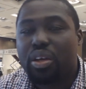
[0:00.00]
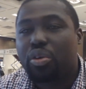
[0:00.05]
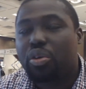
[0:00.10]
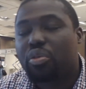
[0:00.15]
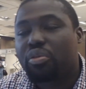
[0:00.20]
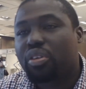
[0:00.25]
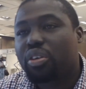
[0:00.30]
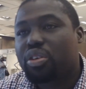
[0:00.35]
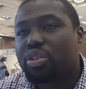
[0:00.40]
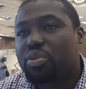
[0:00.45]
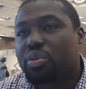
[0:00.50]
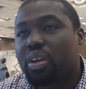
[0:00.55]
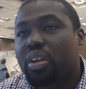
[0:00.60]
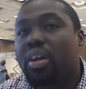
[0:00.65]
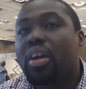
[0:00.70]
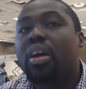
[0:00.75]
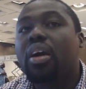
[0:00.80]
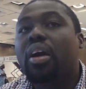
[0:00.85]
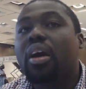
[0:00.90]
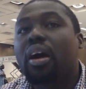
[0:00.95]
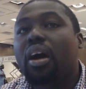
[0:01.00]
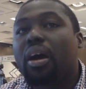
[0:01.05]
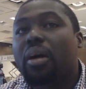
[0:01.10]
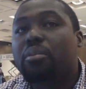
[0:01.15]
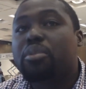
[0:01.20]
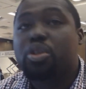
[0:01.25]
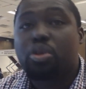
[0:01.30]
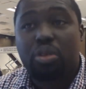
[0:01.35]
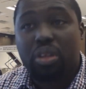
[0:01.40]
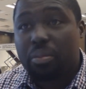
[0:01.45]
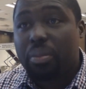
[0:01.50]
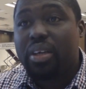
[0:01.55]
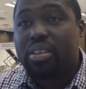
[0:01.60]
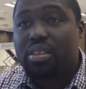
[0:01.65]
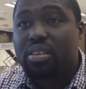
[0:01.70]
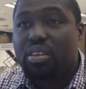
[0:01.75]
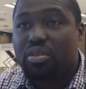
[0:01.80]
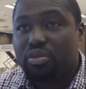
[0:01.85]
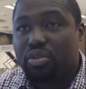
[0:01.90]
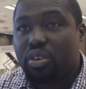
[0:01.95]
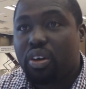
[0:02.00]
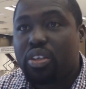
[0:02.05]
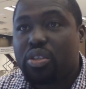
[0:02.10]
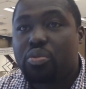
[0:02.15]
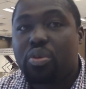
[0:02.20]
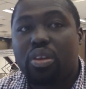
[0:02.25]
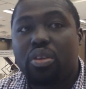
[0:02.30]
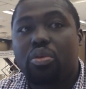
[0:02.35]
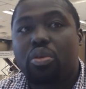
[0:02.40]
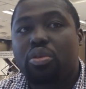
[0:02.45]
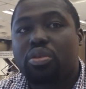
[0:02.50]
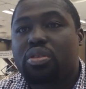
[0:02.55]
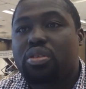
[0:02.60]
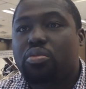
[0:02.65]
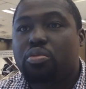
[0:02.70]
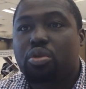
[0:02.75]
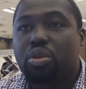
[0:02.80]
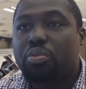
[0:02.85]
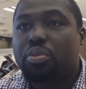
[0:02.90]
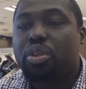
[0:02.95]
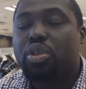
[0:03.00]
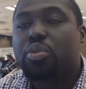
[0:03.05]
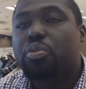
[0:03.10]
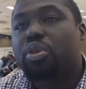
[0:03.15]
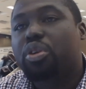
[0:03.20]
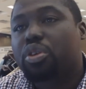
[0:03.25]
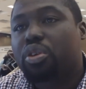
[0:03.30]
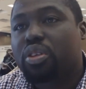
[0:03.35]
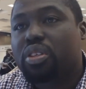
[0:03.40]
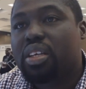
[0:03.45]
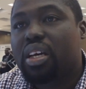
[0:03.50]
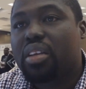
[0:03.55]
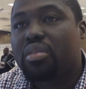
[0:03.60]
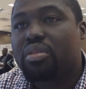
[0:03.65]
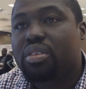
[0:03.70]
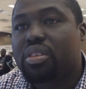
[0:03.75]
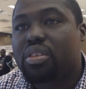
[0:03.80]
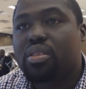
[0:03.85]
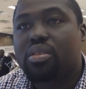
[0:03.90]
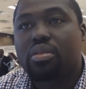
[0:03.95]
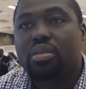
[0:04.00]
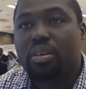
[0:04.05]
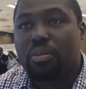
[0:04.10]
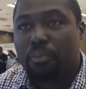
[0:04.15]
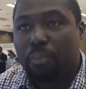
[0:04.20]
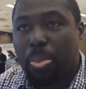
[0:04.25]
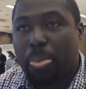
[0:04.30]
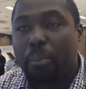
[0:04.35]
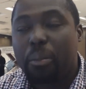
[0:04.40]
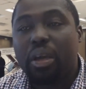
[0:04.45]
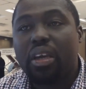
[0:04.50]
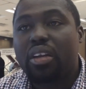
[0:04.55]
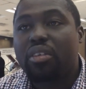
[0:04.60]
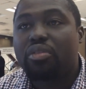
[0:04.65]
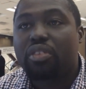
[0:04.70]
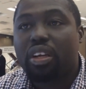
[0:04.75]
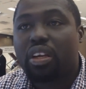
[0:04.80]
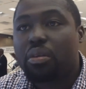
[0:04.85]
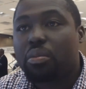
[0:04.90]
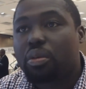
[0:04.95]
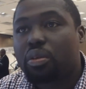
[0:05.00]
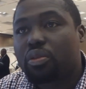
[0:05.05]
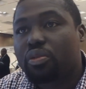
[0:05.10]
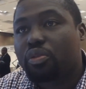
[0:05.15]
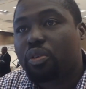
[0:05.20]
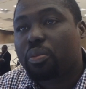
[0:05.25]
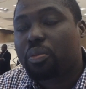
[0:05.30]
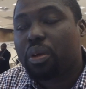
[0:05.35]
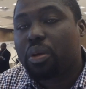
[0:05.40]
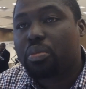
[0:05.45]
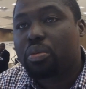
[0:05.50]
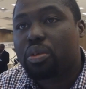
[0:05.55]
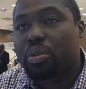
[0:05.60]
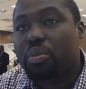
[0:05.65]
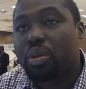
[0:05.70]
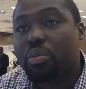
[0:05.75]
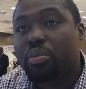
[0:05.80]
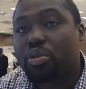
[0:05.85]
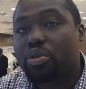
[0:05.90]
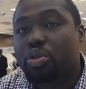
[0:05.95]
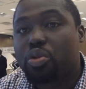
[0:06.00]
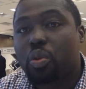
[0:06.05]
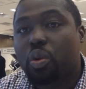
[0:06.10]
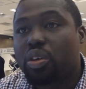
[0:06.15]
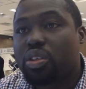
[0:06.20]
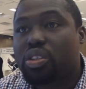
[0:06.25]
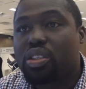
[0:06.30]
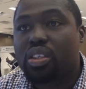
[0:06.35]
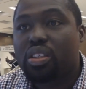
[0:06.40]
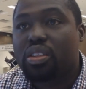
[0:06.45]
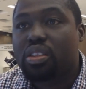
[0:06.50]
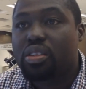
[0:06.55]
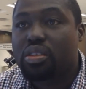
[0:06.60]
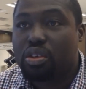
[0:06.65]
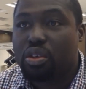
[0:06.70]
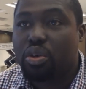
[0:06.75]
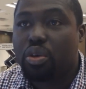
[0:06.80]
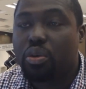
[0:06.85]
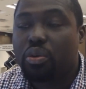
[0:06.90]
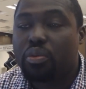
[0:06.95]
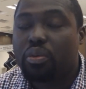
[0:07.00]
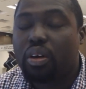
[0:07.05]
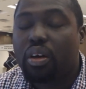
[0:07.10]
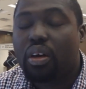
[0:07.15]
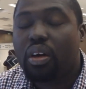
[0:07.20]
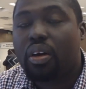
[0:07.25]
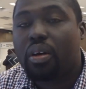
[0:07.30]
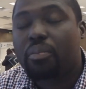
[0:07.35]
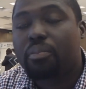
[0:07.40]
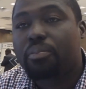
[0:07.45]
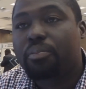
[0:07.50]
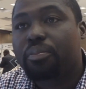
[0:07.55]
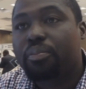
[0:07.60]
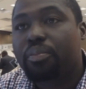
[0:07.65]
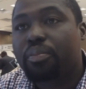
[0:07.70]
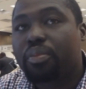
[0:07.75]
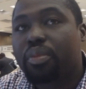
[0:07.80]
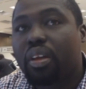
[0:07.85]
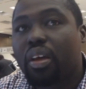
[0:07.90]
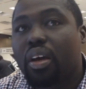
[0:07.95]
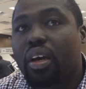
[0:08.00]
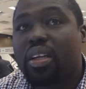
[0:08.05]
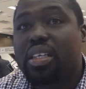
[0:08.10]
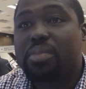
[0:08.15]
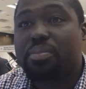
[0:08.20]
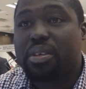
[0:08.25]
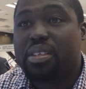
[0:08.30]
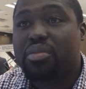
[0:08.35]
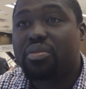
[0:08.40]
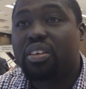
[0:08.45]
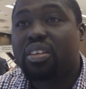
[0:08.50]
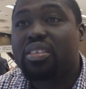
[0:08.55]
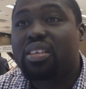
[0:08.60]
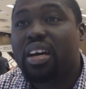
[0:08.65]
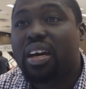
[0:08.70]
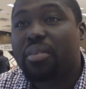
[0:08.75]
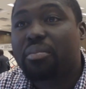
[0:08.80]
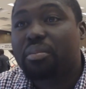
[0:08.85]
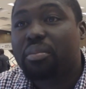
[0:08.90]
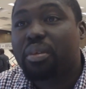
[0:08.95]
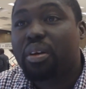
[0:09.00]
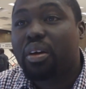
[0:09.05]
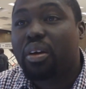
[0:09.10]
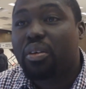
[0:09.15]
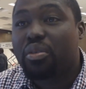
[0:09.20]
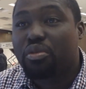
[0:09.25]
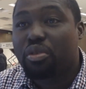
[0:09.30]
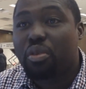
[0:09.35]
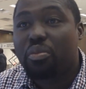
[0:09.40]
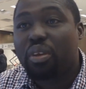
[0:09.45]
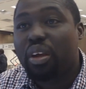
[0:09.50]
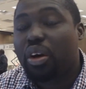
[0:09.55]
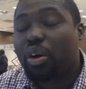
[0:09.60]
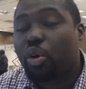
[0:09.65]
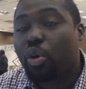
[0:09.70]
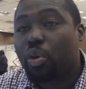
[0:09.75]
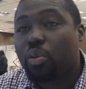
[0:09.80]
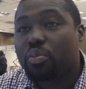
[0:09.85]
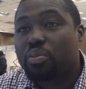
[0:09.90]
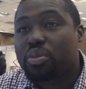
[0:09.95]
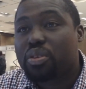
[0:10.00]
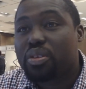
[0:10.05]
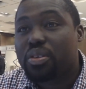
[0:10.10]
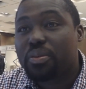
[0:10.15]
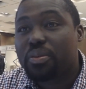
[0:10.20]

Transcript: over as well. So the best thing for us, we thought, would be to put it on television, make it available for people to be able to watch it, at a specific time from their homes.